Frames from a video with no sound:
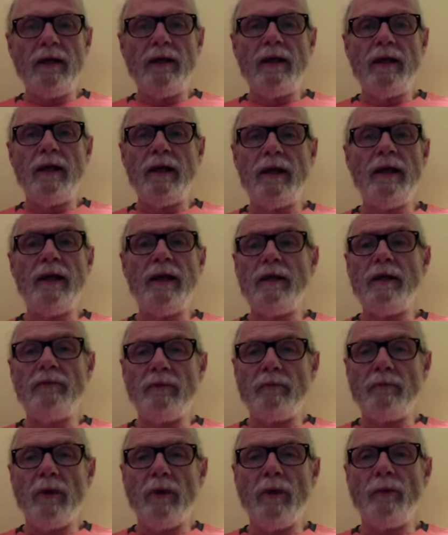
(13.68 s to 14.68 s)
At any
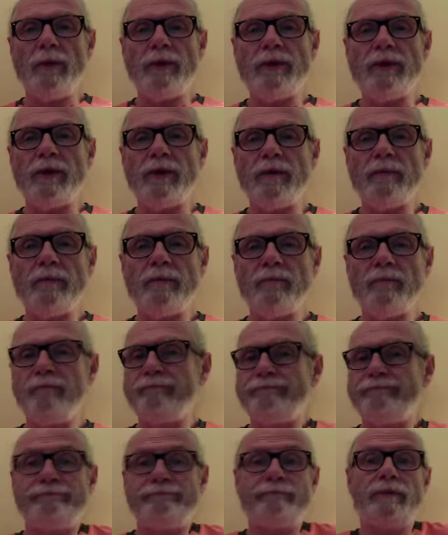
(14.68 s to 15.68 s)
given moment,
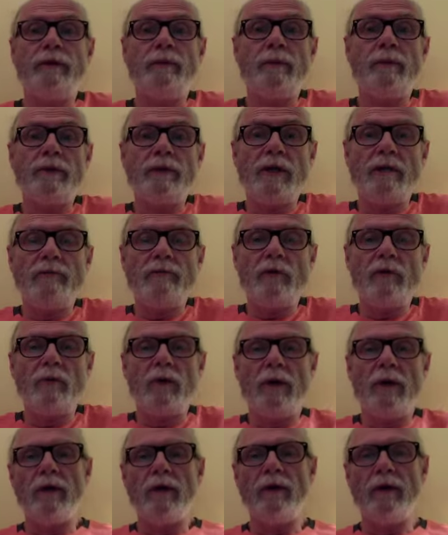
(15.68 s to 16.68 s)
pretty much
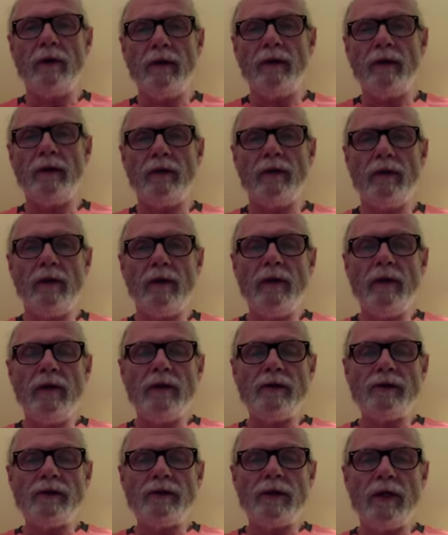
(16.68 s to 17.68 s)
everywhere in the
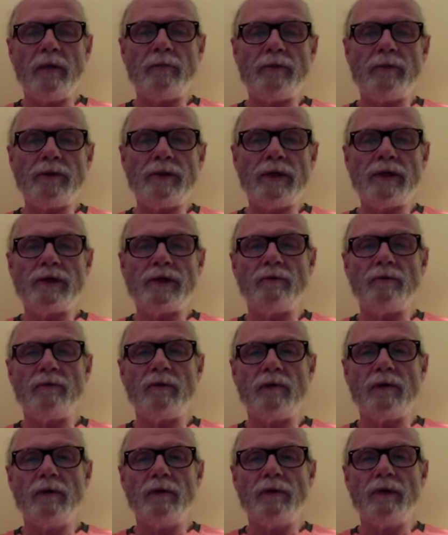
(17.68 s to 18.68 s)
child protection
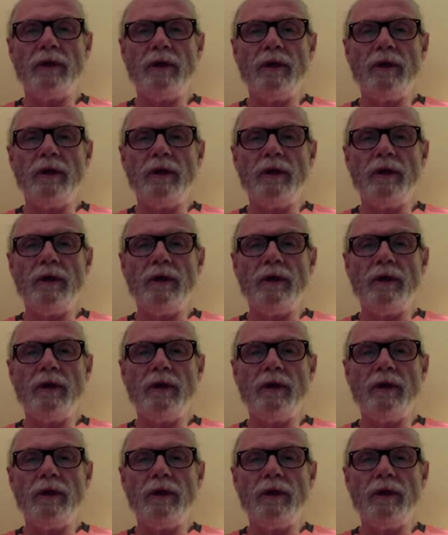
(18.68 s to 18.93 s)
world,